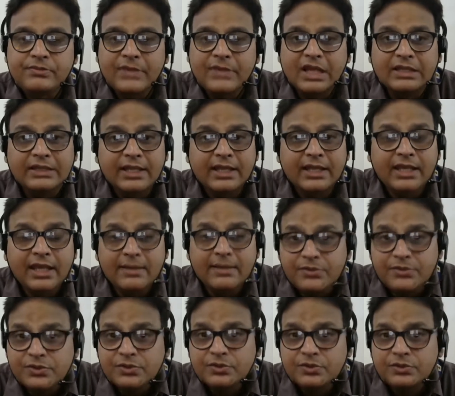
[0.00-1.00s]
they
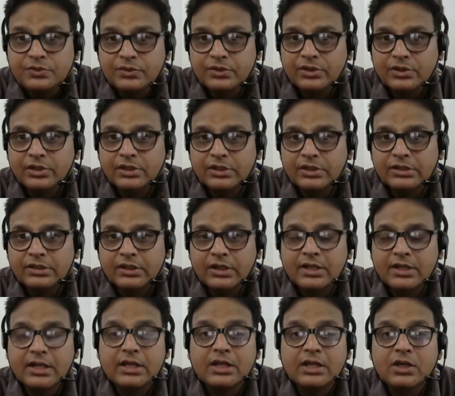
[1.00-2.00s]
came to a
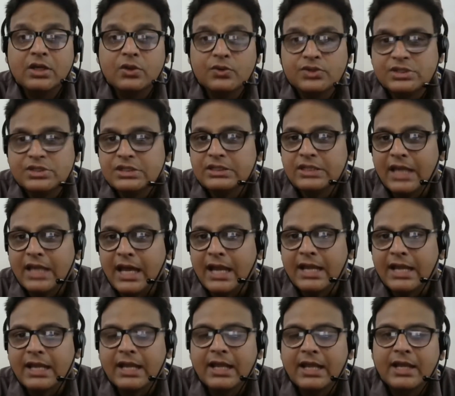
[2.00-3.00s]
conclusion that
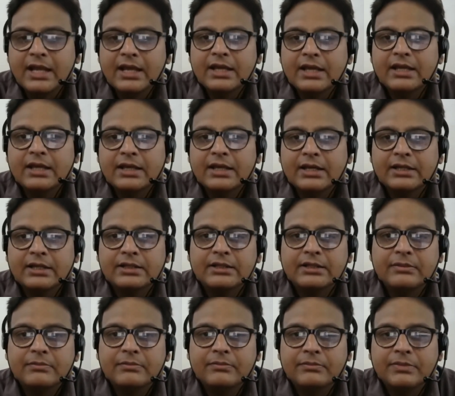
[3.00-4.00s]
uh,
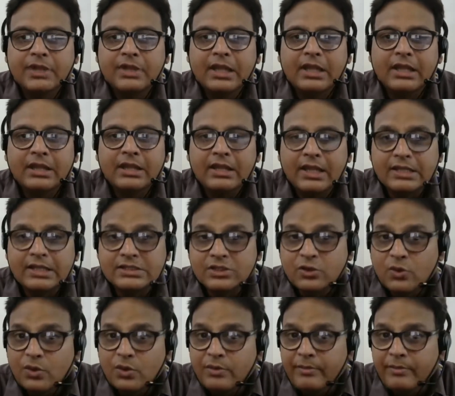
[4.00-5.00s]
it's a
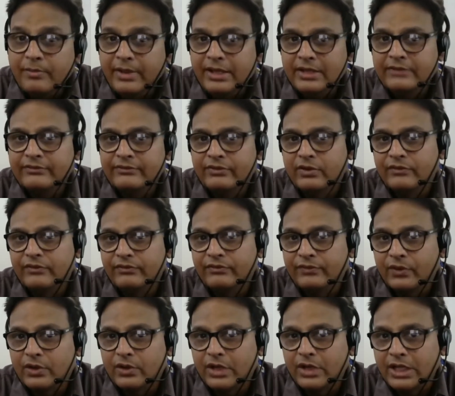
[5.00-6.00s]
good medium
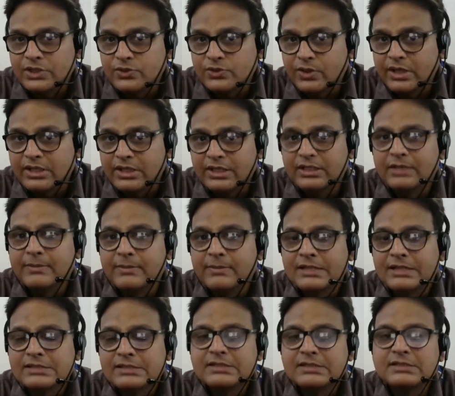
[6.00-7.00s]
for educating the
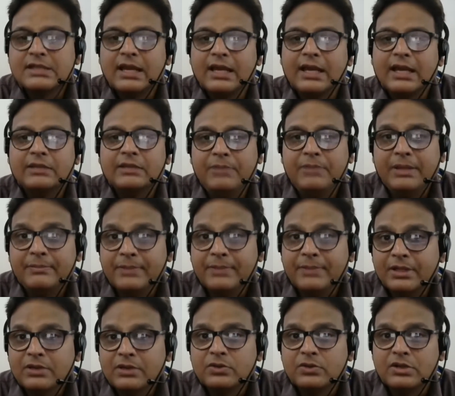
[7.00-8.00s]
masses, and
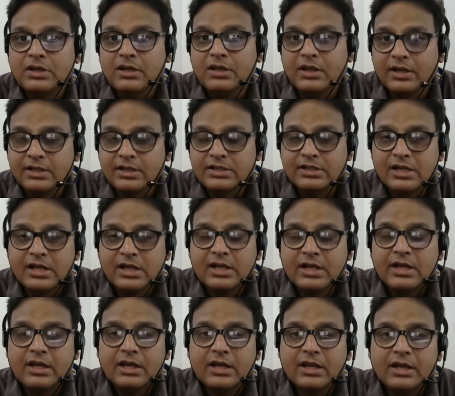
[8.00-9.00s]
people could learn
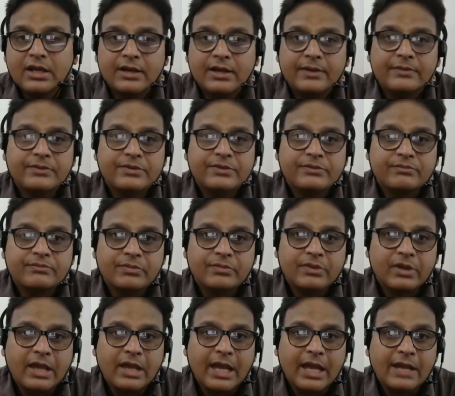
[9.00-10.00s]
uh,
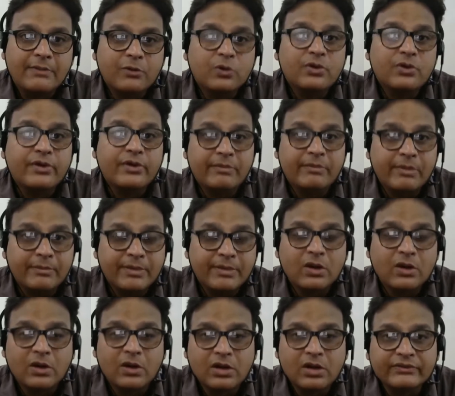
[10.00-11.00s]
and could remember a
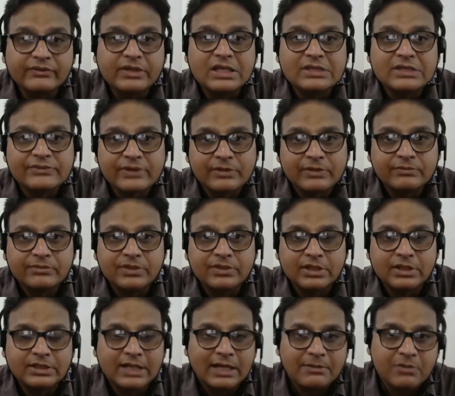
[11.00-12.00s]
lot of things from
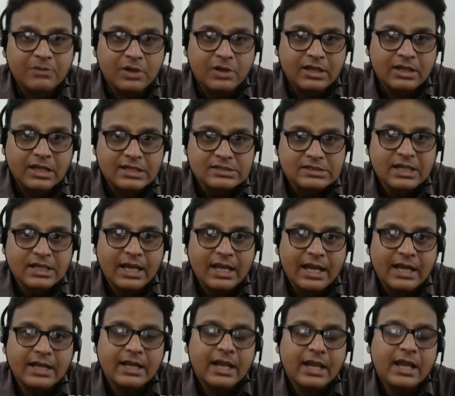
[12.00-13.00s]
that broadcast.
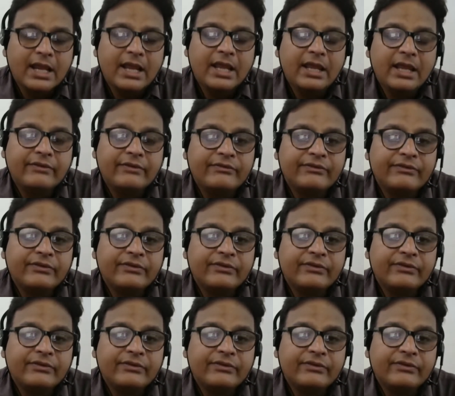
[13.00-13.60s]
And if